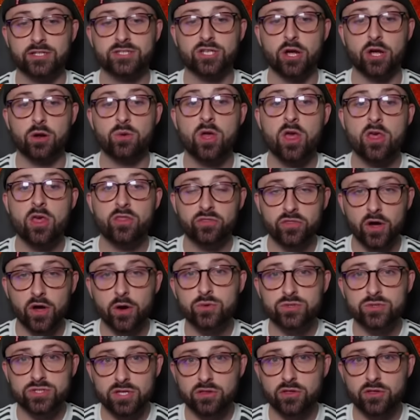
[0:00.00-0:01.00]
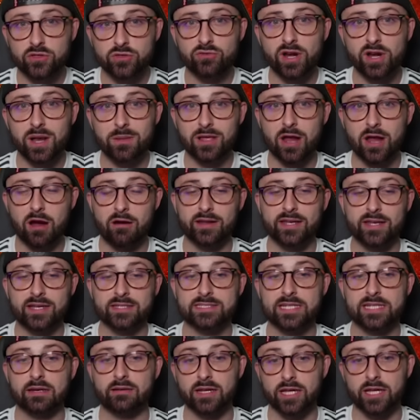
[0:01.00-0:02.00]
So those are the 3 I'm currently
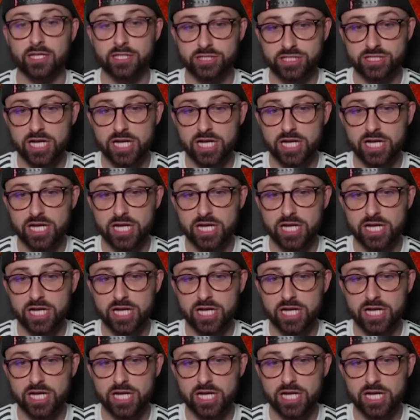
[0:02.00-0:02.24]
considering.